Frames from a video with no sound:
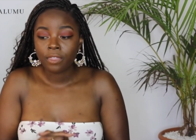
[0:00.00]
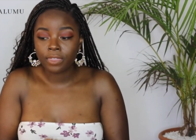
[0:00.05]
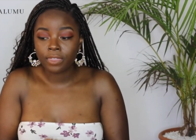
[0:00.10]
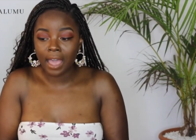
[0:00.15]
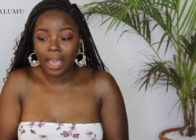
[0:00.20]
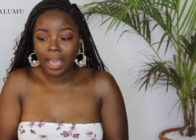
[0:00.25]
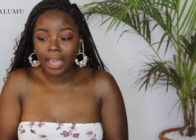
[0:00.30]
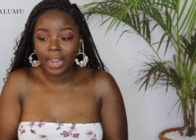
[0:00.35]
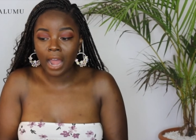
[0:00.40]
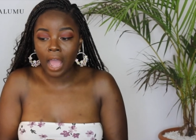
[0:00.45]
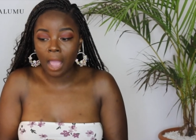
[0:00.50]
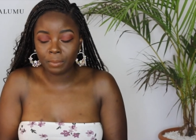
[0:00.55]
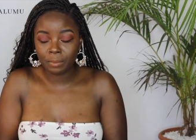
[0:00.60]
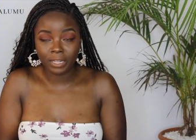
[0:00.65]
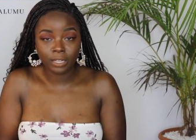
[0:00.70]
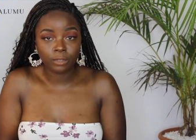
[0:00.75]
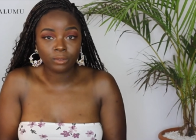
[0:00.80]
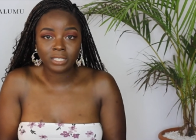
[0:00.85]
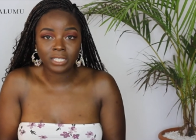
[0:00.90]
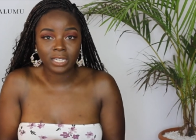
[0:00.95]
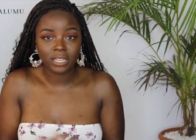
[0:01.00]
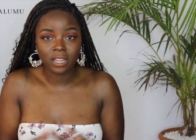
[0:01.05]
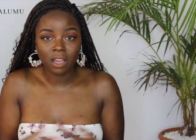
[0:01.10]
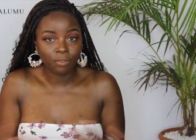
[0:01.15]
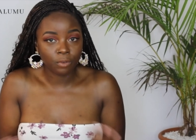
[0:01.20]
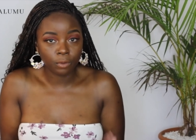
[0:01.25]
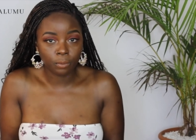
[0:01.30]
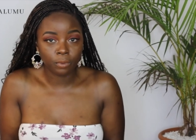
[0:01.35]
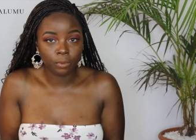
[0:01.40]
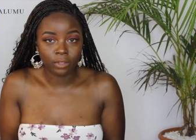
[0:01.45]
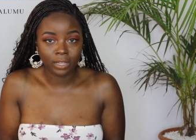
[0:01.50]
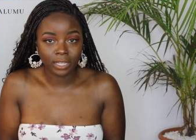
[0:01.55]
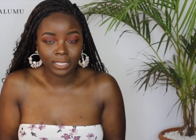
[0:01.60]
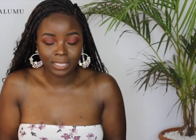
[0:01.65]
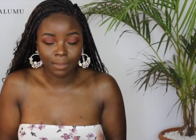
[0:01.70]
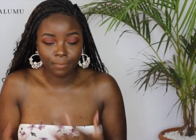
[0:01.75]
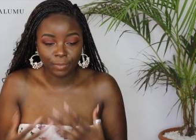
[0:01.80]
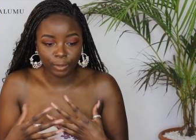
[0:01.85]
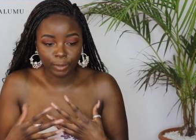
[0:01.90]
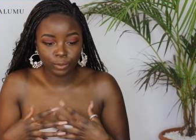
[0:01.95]
that, I mean, it was inevitable
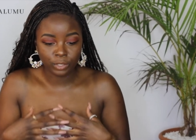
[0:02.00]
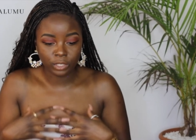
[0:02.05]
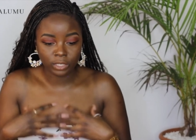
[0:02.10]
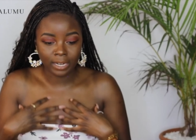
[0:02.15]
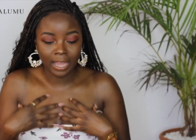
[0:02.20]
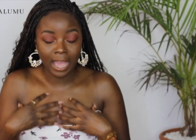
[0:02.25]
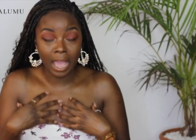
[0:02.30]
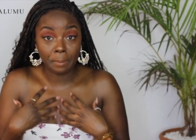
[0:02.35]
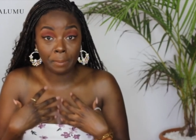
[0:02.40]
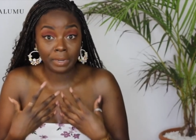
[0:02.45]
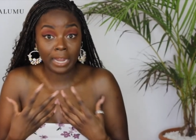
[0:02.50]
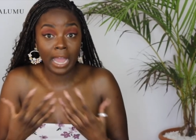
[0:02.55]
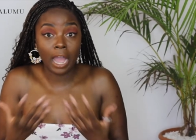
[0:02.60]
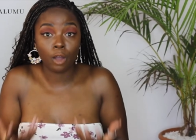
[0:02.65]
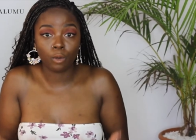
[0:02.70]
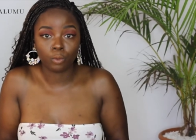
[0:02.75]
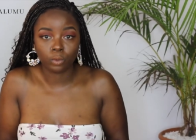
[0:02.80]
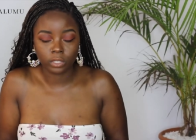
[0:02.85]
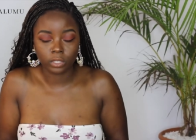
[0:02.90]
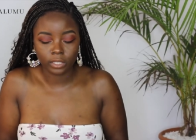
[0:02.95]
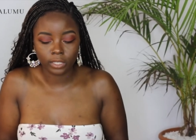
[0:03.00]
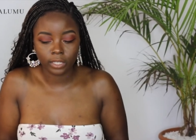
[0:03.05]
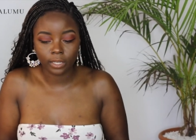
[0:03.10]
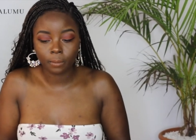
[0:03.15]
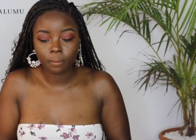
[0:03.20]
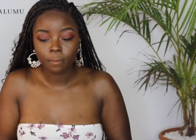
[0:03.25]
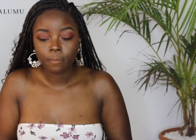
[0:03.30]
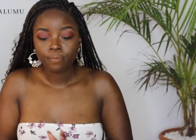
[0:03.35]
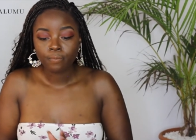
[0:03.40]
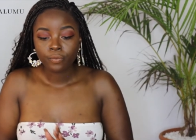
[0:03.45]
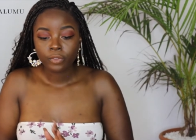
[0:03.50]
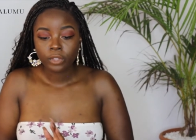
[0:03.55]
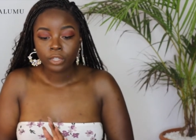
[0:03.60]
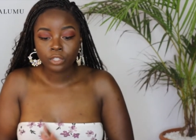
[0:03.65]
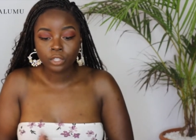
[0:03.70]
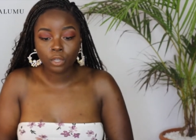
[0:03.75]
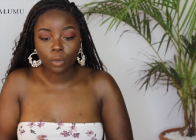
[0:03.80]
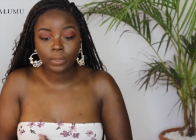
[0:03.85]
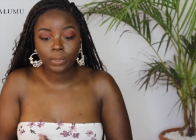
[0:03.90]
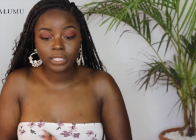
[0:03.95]
that something was gonna happen outwardly.
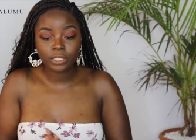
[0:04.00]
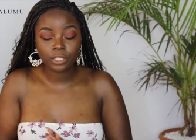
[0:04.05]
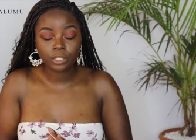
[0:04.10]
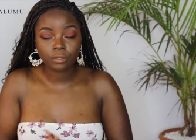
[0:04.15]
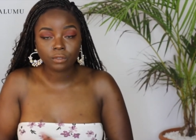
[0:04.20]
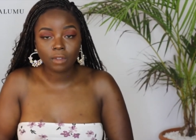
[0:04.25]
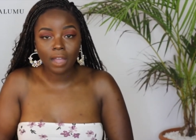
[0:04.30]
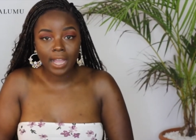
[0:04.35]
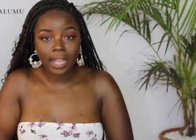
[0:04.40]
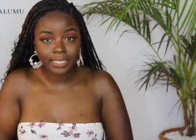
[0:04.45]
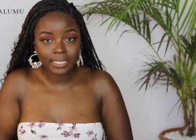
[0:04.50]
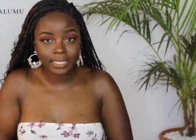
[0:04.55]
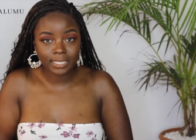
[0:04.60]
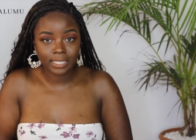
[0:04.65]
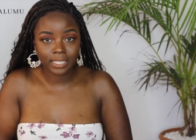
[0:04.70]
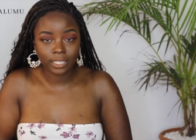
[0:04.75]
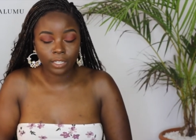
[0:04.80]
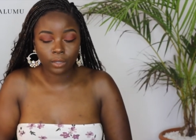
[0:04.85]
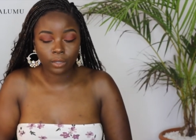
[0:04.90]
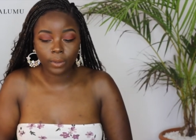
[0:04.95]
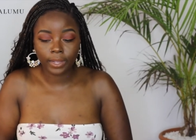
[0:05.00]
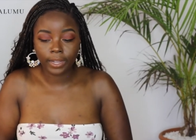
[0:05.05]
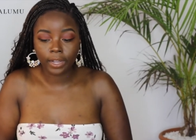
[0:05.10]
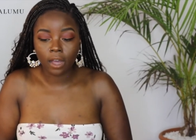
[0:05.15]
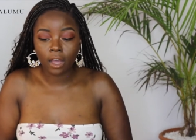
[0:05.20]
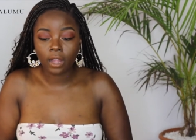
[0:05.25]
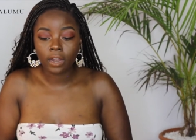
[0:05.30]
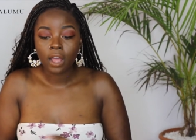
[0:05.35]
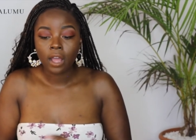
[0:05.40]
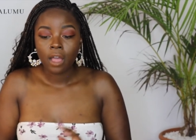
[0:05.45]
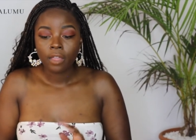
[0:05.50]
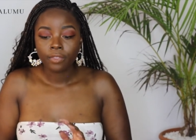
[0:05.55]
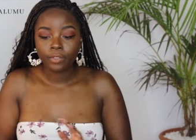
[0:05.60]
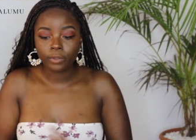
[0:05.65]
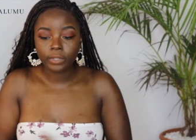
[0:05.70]
So with the psoriasis thing going on,